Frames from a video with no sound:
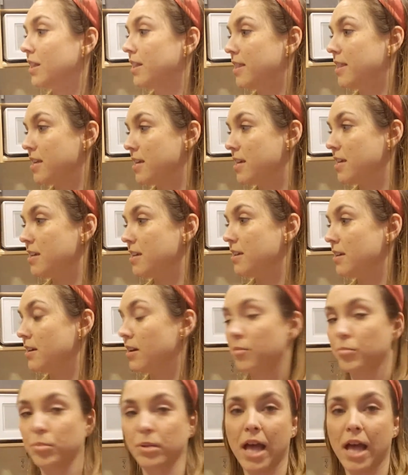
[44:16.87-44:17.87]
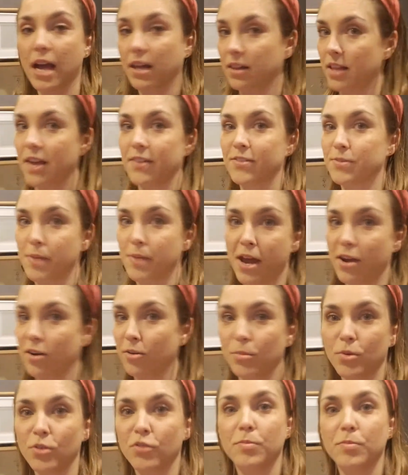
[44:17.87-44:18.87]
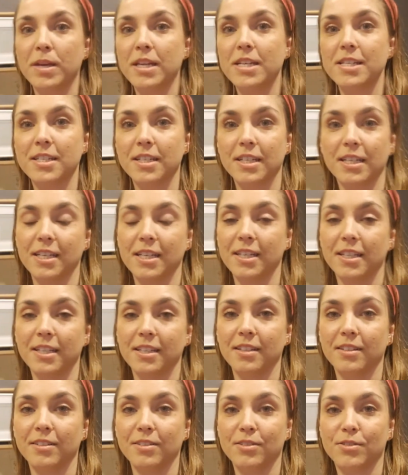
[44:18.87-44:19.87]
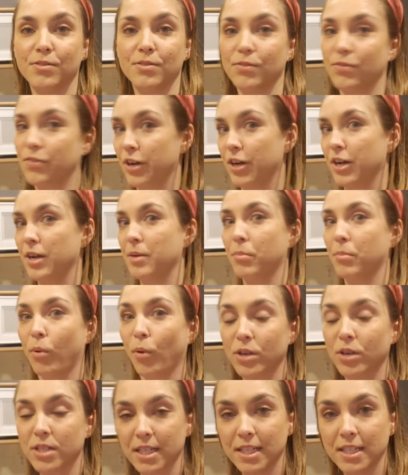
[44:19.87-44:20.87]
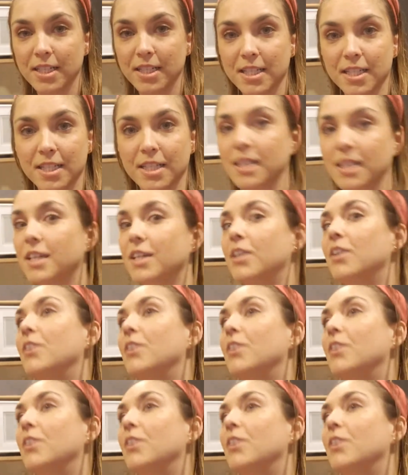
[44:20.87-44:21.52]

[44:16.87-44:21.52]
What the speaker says: The Black Lives Matter movement is very important.